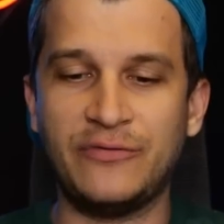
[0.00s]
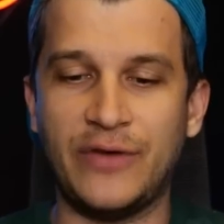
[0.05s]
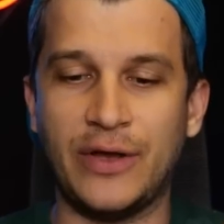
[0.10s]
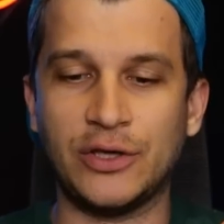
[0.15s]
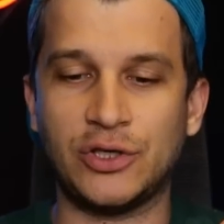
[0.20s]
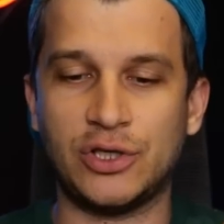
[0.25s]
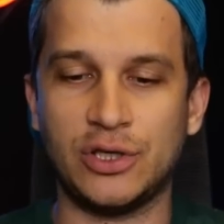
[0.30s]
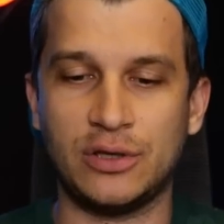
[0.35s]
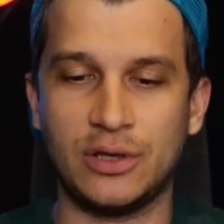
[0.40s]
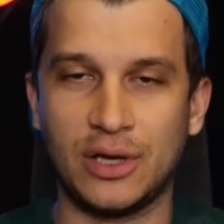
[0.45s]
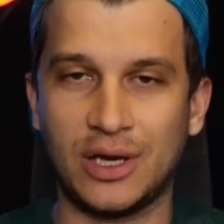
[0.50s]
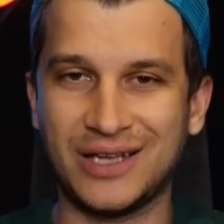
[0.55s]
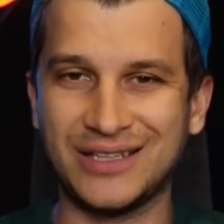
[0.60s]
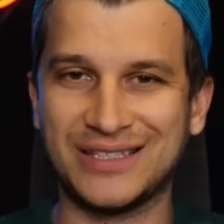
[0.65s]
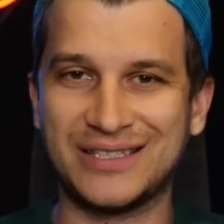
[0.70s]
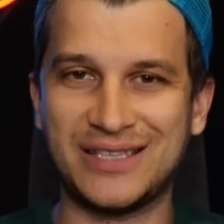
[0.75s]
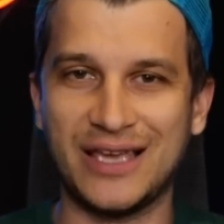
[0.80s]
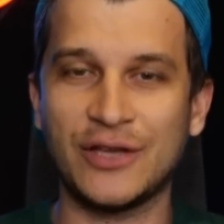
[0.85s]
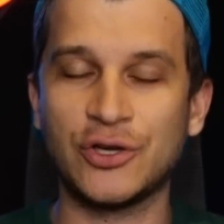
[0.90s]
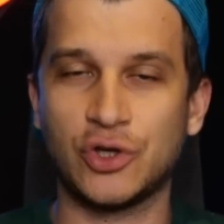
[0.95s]
convention
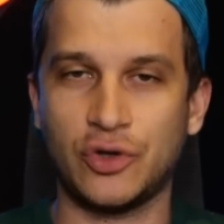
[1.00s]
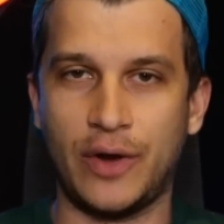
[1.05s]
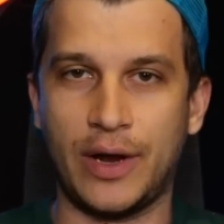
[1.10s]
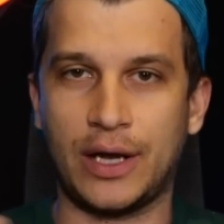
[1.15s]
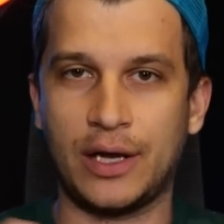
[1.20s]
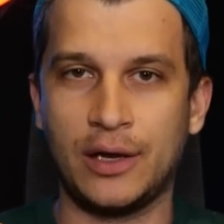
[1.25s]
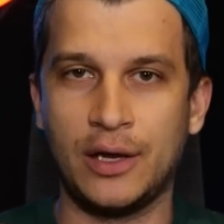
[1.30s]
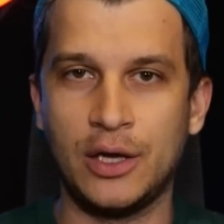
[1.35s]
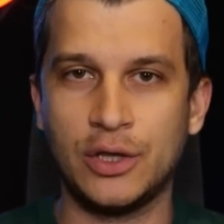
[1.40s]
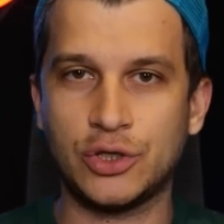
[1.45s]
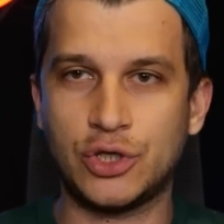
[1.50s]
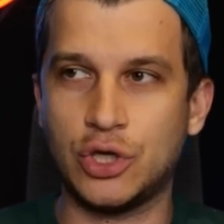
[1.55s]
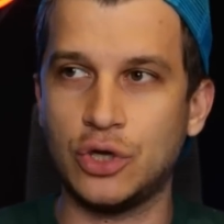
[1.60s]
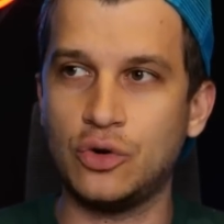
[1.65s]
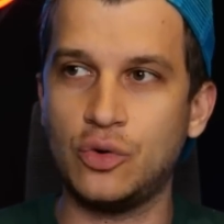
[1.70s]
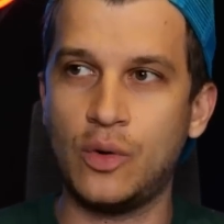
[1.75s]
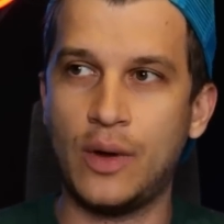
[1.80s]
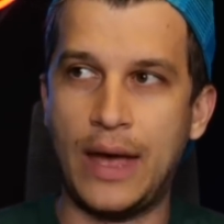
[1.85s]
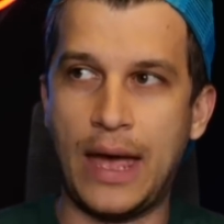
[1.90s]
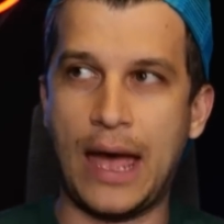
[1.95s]
concentric
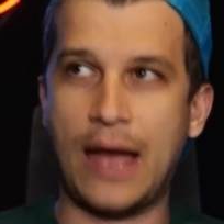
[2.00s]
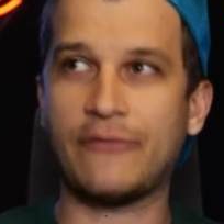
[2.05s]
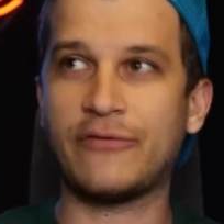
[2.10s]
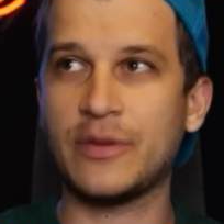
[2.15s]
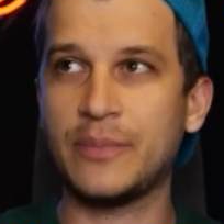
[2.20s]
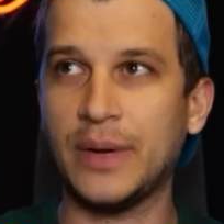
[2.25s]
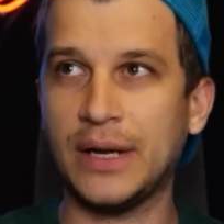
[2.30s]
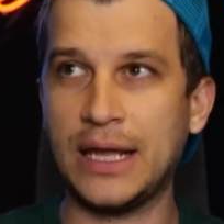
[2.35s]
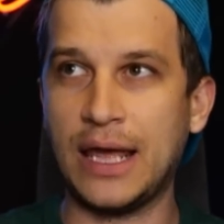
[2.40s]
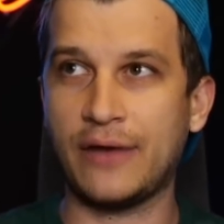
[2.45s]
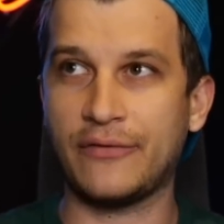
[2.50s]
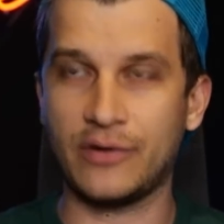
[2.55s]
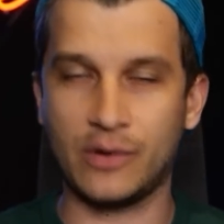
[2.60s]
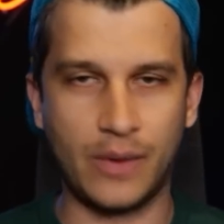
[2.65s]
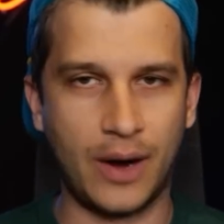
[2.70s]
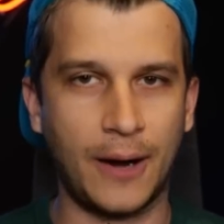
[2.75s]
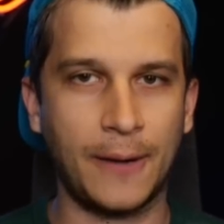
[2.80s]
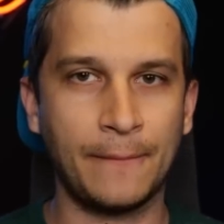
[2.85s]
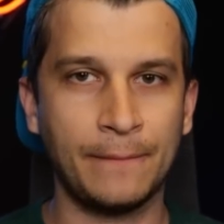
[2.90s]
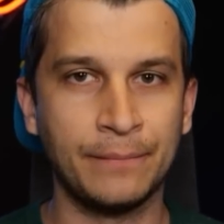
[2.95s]
to everybody
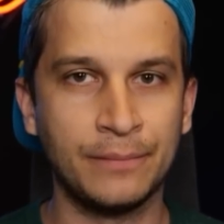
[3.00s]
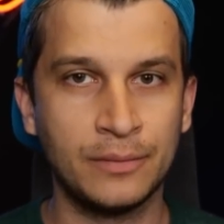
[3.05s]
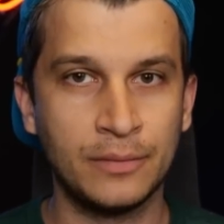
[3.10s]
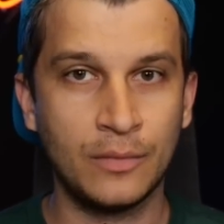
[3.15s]
everywhere.